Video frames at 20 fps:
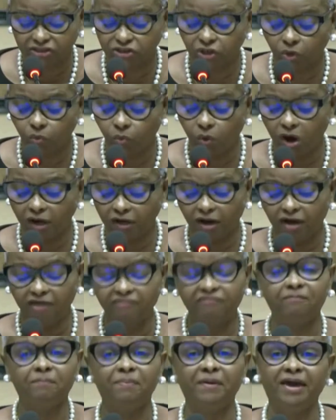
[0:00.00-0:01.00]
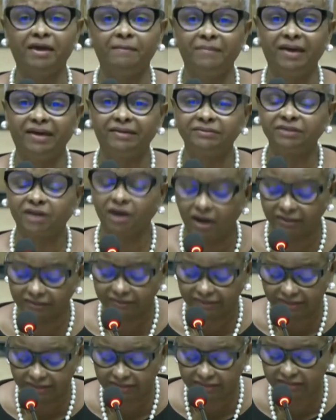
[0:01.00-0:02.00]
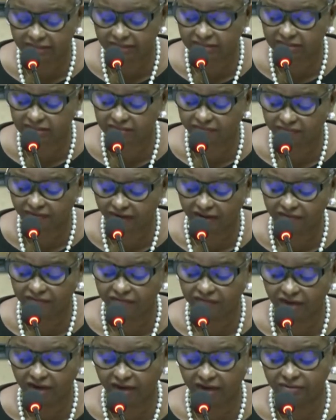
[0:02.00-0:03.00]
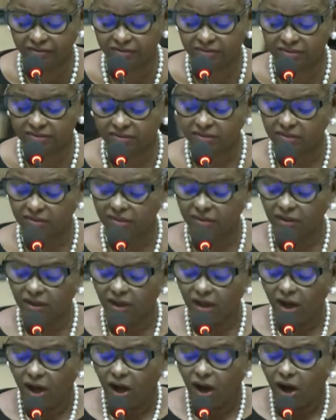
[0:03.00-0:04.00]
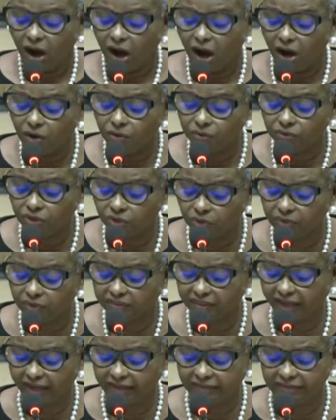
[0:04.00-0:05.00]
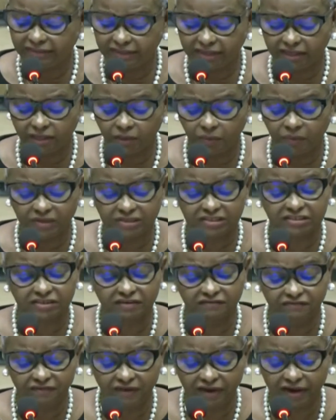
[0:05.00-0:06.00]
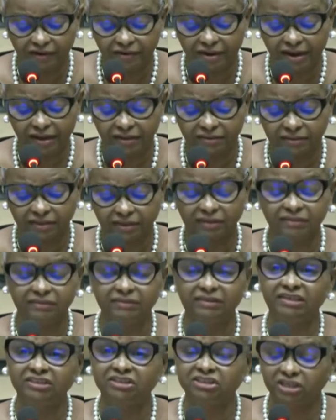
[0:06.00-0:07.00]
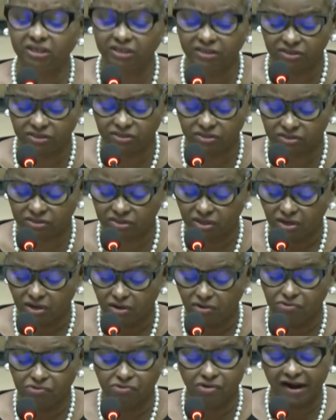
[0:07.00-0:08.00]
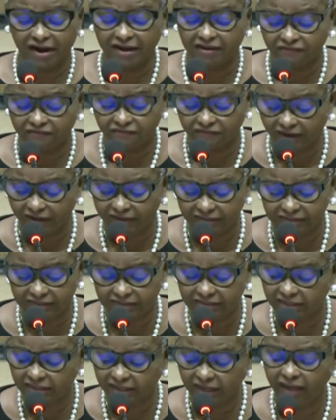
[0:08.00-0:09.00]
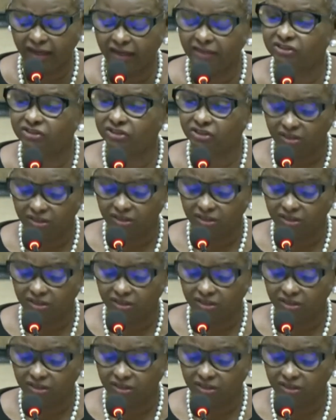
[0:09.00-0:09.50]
the one-off payment until 65 years. How do they deal with severe health conditions rife at this age?